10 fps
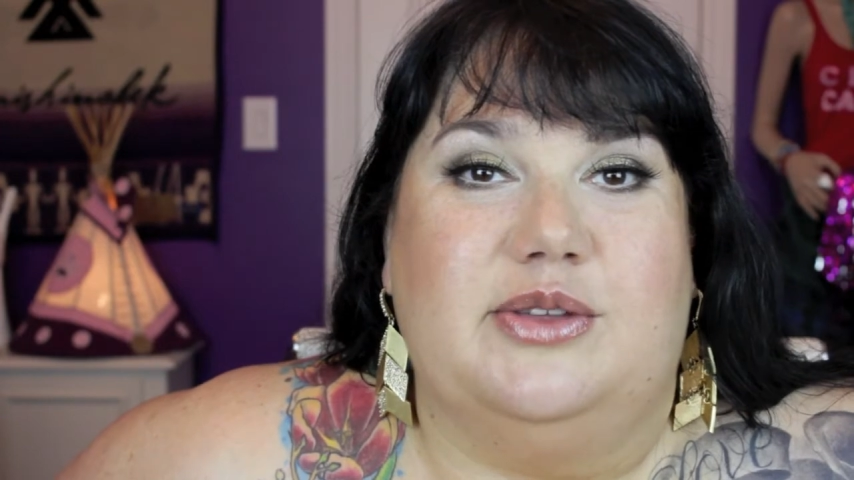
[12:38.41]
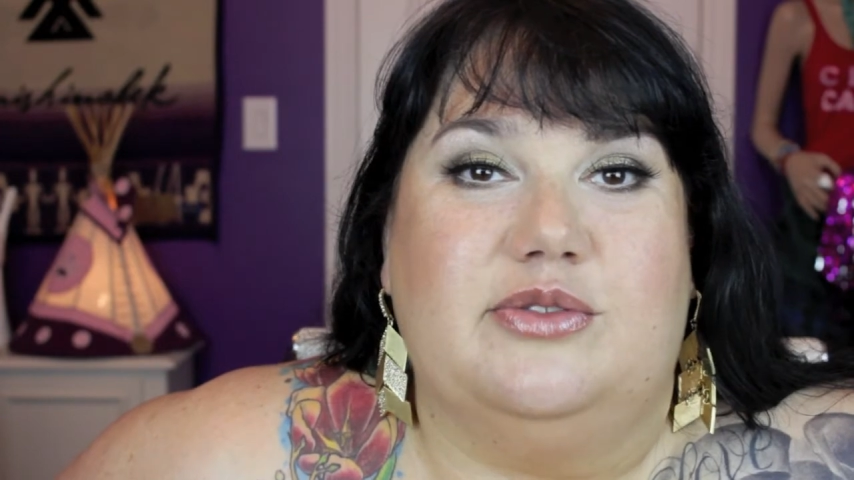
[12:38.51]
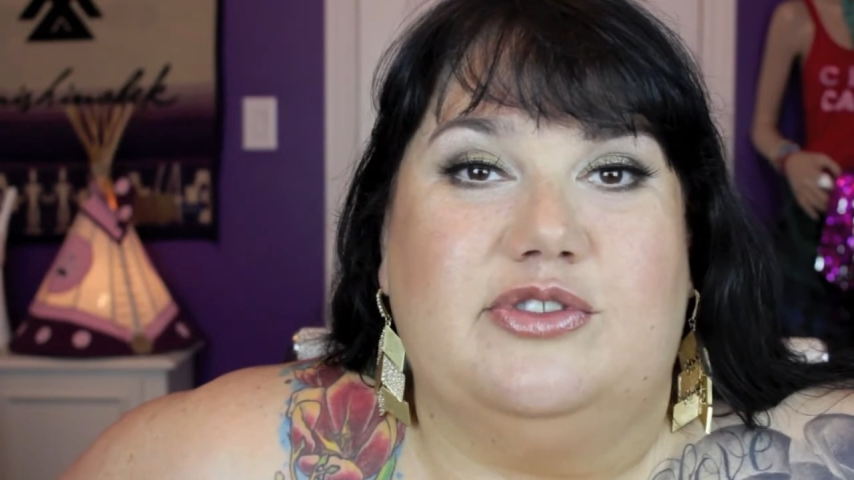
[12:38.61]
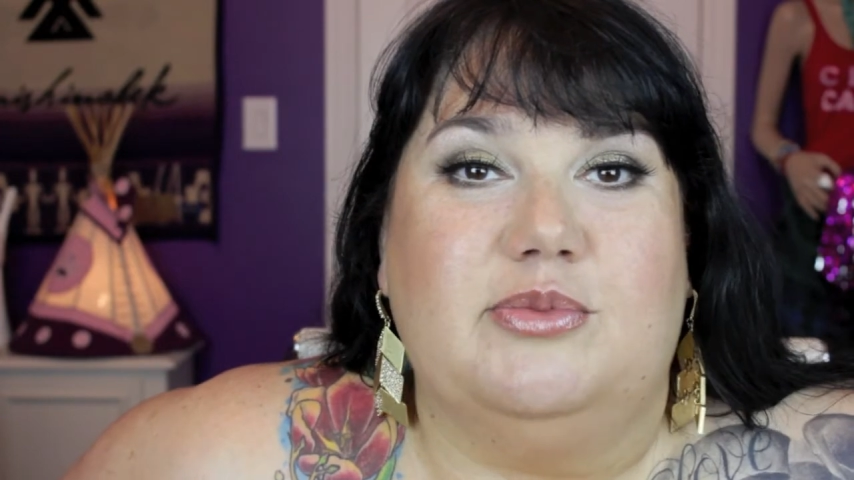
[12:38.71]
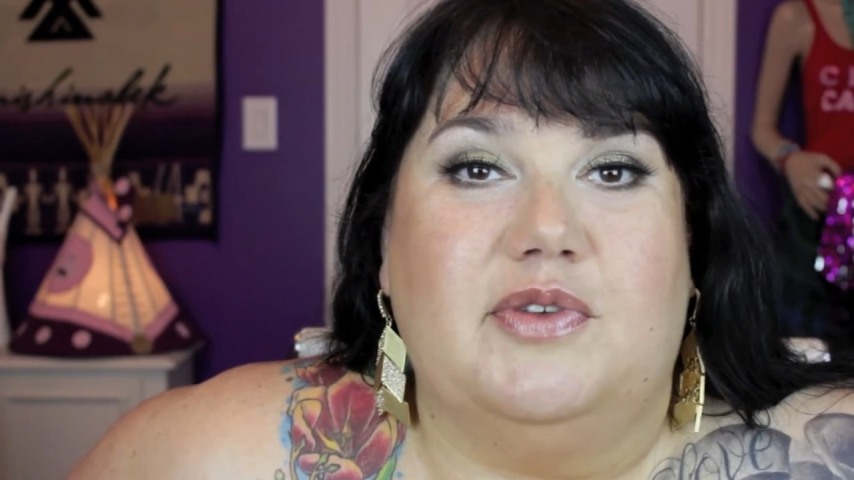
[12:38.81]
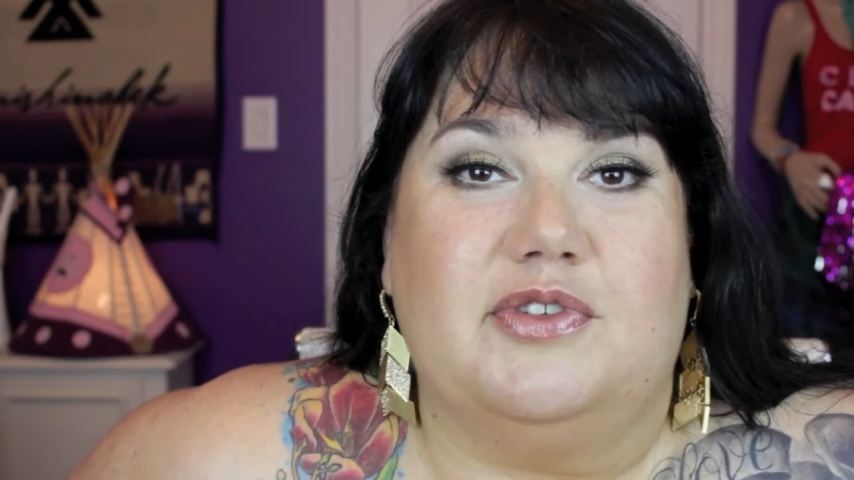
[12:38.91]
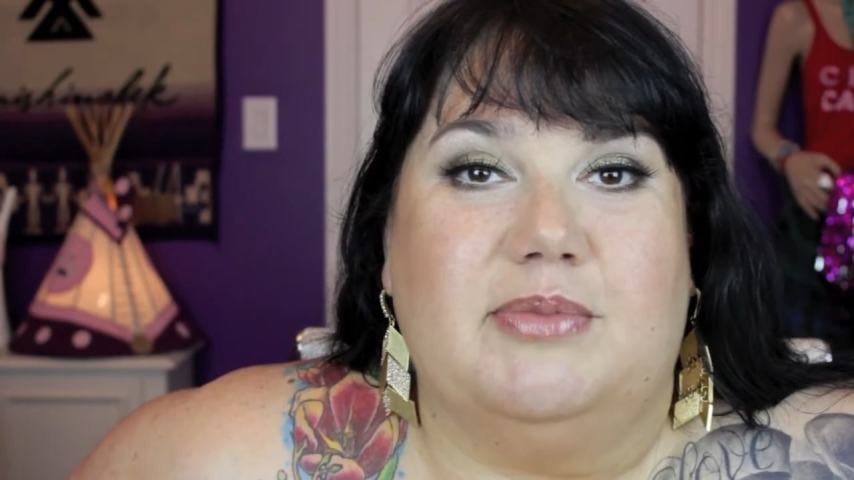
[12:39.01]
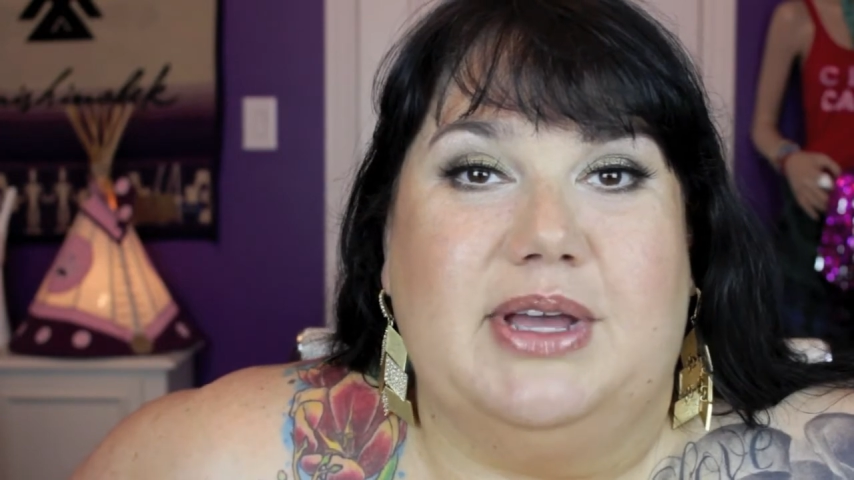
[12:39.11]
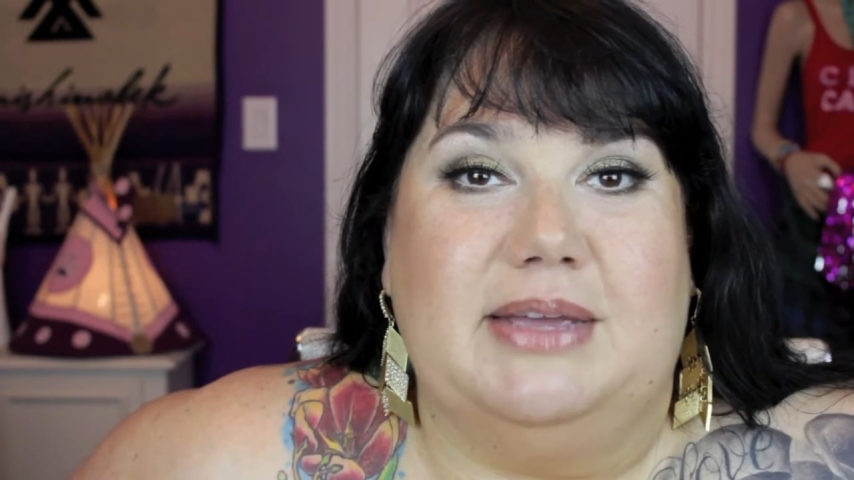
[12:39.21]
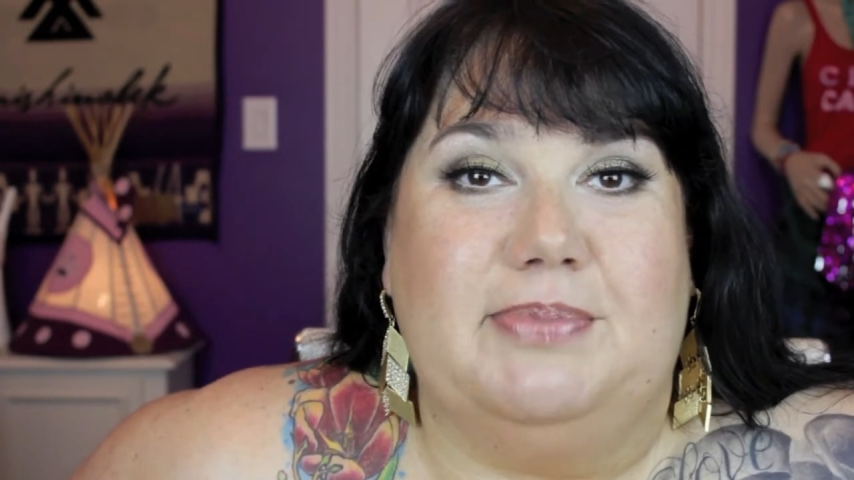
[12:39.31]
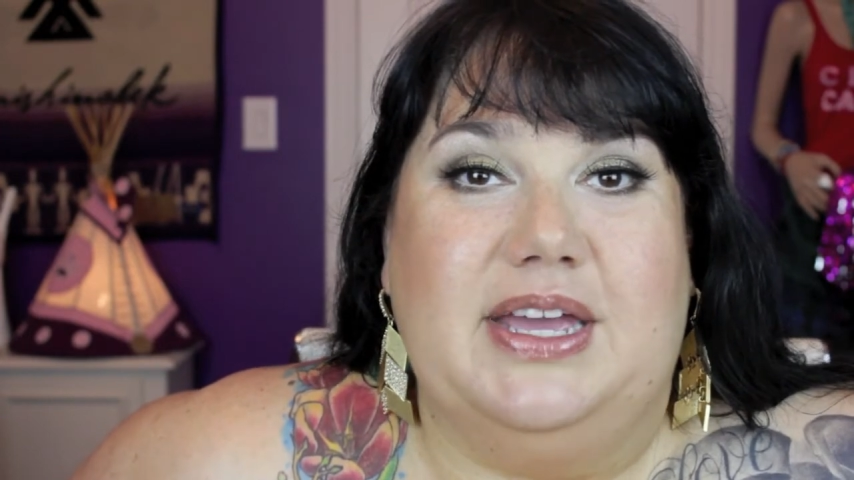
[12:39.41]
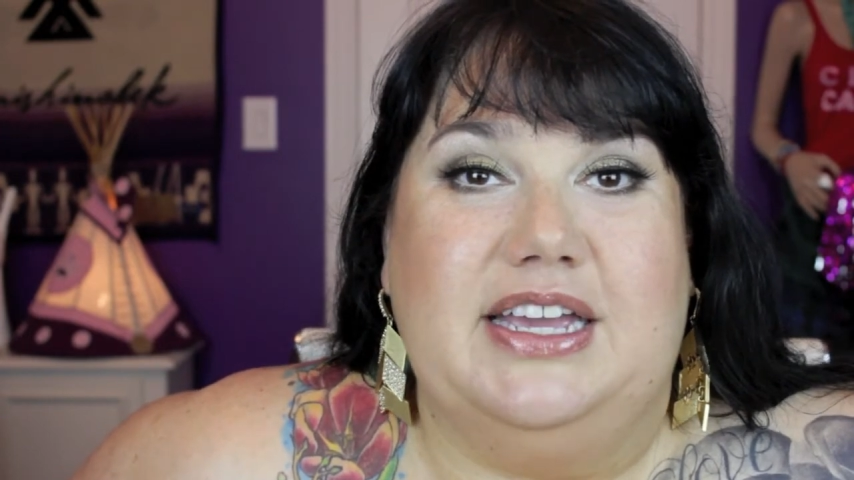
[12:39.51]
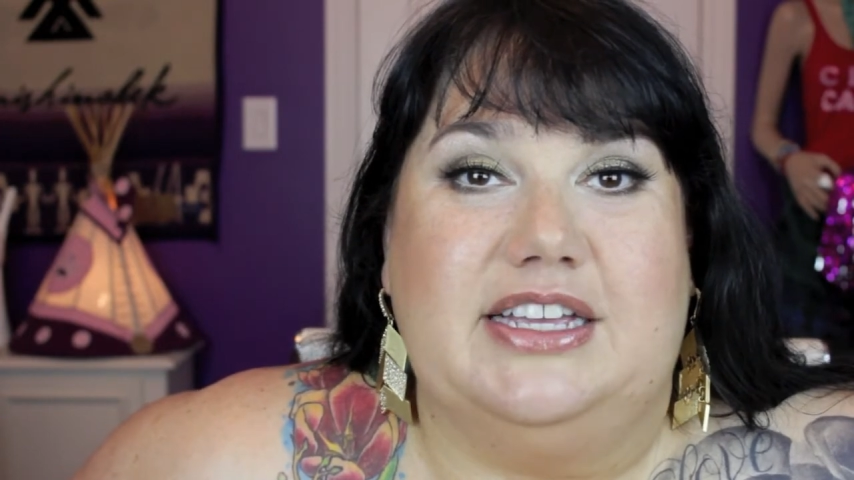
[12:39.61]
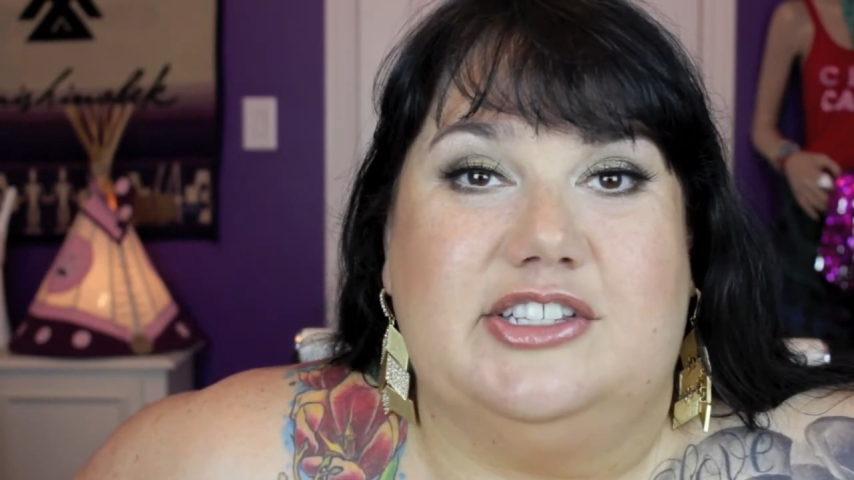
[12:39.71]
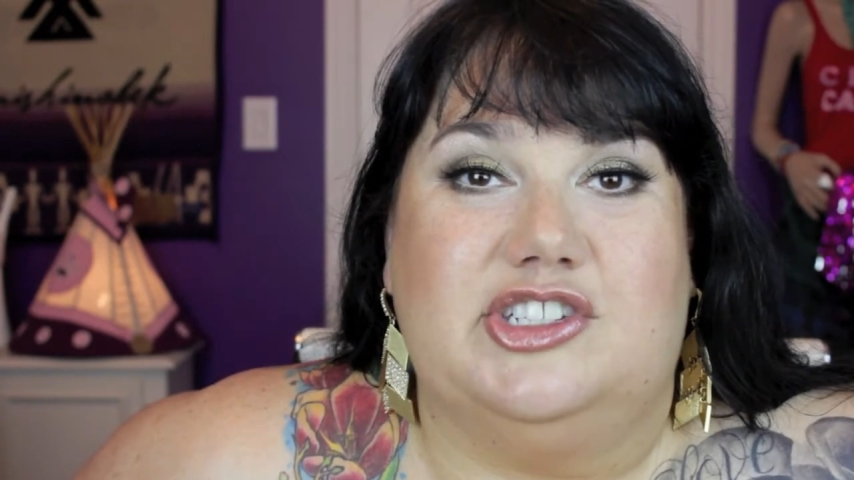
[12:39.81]
you zoom over to my
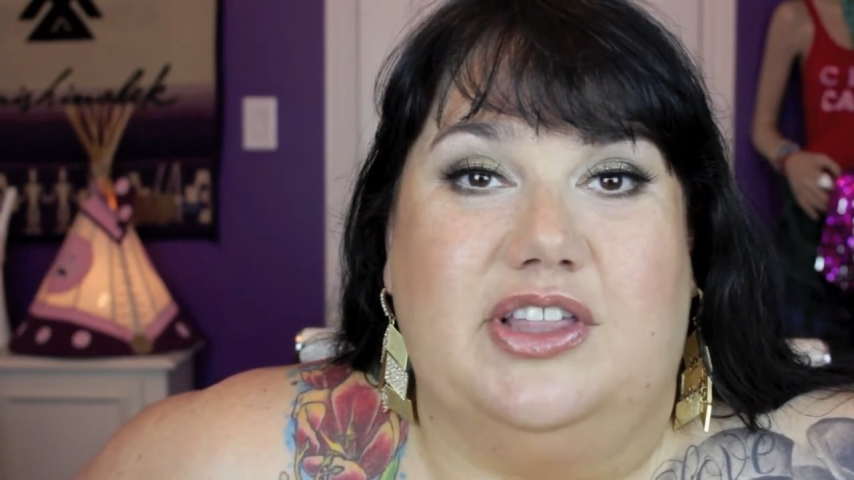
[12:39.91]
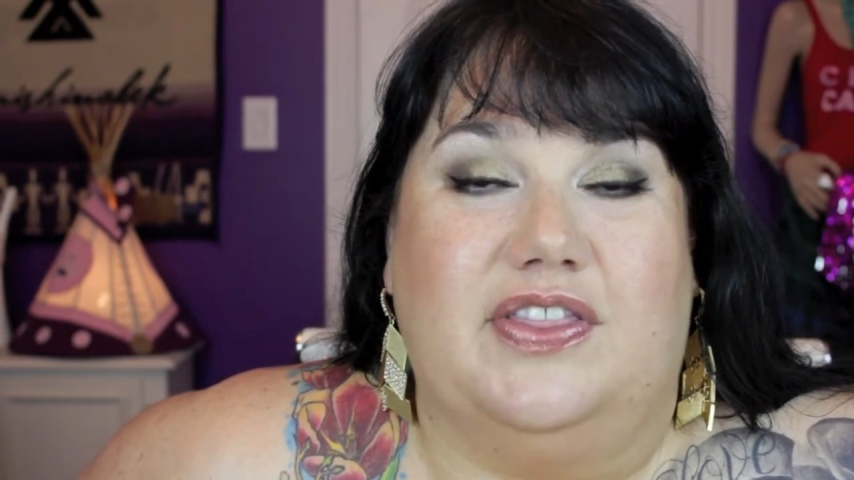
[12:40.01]
page,